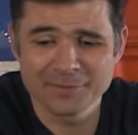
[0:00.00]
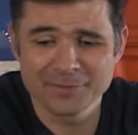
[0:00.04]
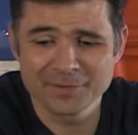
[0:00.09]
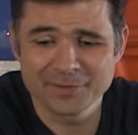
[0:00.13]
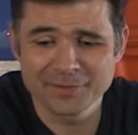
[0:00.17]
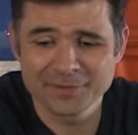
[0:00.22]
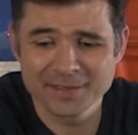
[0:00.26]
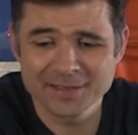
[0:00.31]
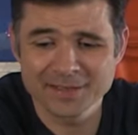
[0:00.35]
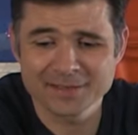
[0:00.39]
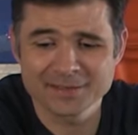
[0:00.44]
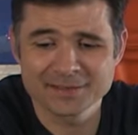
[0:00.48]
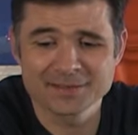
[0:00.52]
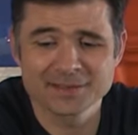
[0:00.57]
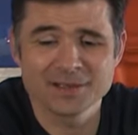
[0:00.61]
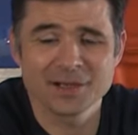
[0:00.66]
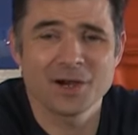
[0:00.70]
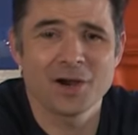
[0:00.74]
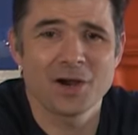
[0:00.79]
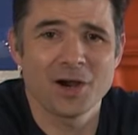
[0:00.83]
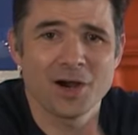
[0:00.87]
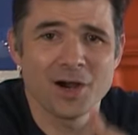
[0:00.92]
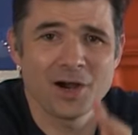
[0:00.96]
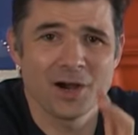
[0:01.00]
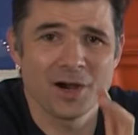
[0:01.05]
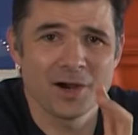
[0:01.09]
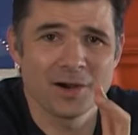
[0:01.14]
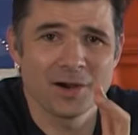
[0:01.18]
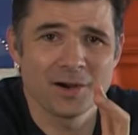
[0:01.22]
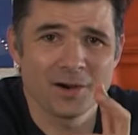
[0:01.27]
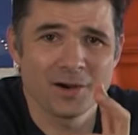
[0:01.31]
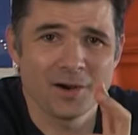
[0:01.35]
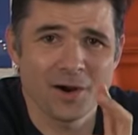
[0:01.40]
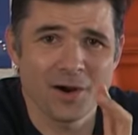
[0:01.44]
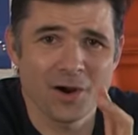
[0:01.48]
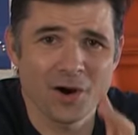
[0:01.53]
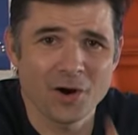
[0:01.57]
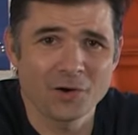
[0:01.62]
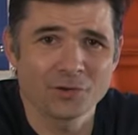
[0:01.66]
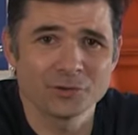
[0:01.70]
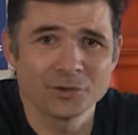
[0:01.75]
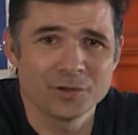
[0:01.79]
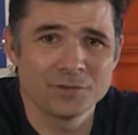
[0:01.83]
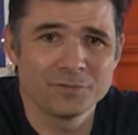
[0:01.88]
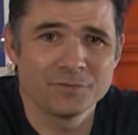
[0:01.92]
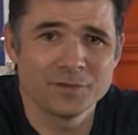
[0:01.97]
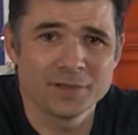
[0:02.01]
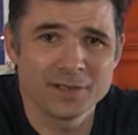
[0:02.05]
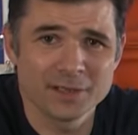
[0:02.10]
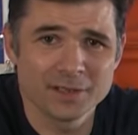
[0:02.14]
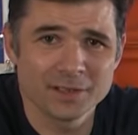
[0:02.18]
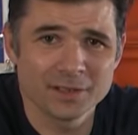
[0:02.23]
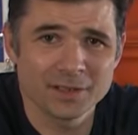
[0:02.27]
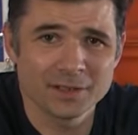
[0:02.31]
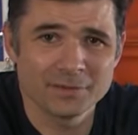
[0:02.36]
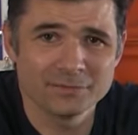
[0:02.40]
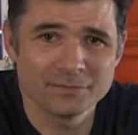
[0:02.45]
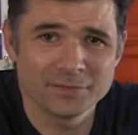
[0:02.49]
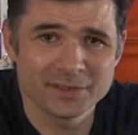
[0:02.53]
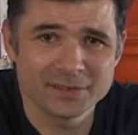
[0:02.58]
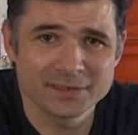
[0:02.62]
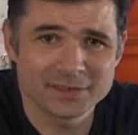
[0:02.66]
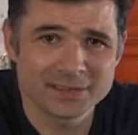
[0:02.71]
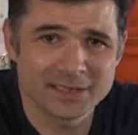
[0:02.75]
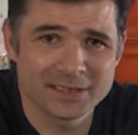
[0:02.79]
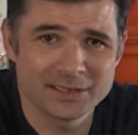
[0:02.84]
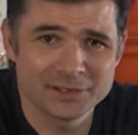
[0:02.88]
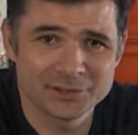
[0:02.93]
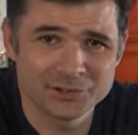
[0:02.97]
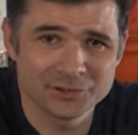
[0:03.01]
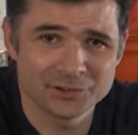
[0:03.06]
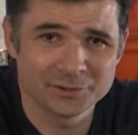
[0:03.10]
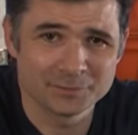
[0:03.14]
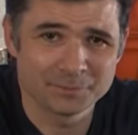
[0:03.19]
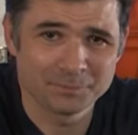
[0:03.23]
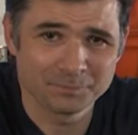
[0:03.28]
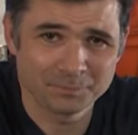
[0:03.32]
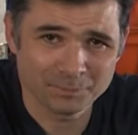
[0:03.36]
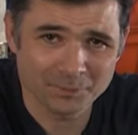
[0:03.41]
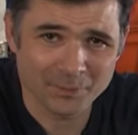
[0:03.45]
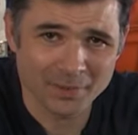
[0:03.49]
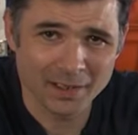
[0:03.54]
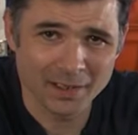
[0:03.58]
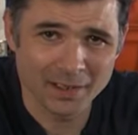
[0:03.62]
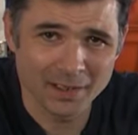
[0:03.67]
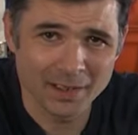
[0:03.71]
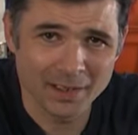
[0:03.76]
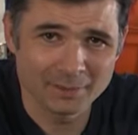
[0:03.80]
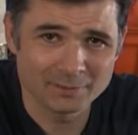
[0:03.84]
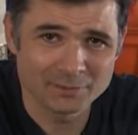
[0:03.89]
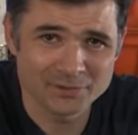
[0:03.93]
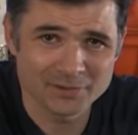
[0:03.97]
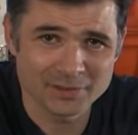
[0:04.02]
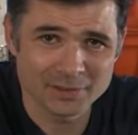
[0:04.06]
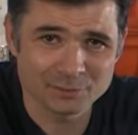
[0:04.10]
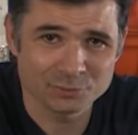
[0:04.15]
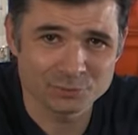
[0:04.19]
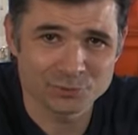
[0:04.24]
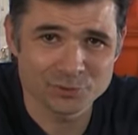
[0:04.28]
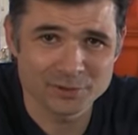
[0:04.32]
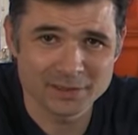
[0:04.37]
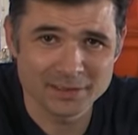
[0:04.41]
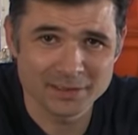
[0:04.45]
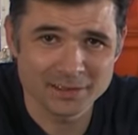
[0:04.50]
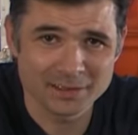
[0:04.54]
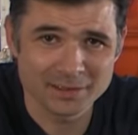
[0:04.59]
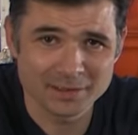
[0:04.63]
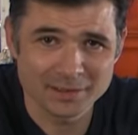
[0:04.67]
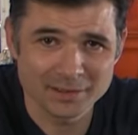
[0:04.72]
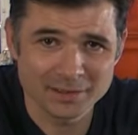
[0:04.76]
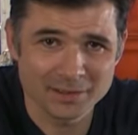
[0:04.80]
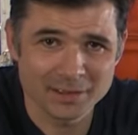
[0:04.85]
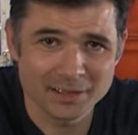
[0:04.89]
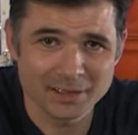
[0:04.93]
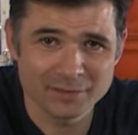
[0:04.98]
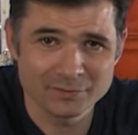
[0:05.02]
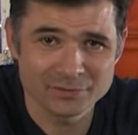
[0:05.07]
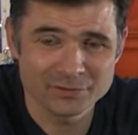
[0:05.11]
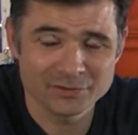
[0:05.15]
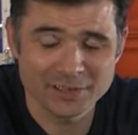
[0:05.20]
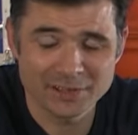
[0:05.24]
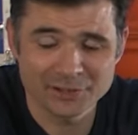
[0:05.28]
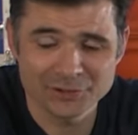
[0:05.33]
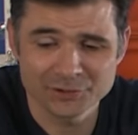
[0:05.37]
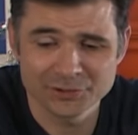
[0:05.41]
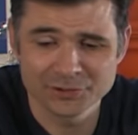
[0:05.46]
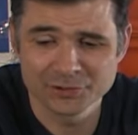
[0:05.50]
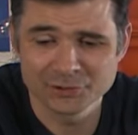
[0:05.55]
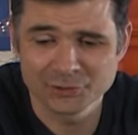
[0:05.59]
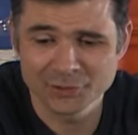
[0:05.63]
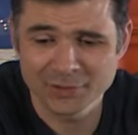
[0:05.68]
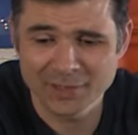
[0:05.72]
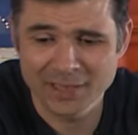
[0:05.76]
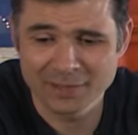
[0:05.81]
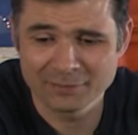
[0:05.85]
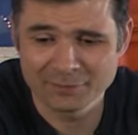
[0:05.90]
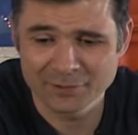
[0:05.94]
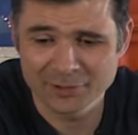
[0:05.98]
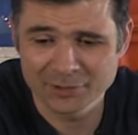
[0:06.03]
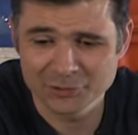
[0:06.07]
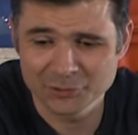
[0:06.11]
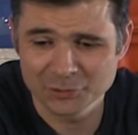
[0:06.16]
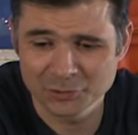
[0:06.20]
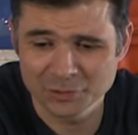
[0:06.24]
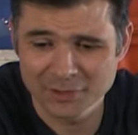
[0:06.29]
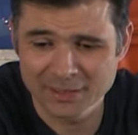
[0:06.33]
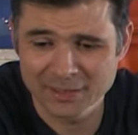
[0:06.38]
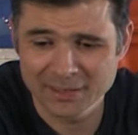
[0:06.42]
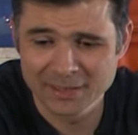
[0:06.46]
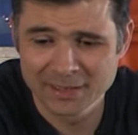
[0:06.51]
this ROV live investigation submarine live session to an end very shortly.